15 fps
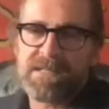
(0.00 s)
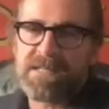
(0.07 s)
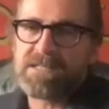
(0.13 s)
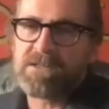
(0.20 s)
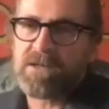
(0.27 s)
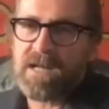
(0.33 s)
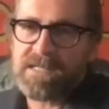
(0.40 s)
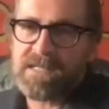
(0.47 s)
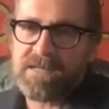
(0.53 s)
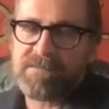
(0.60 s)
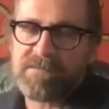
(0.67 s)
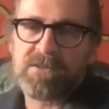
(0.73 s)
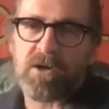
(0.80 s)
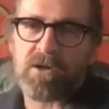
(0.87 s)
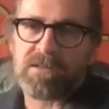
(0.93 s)
keynote I give
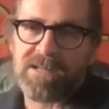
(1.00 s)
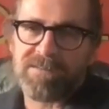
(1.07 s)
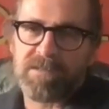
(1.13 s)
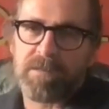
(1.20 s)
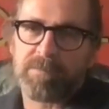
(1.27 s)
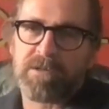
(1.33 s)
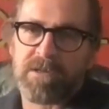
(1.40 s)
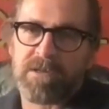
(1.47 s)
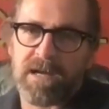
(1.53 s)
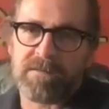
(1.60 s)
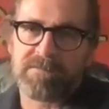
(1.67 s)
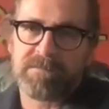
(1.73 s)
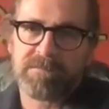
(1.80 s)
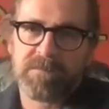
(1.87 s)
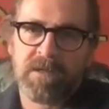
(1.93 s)
is called Level Up Your
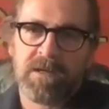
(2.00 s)
Life.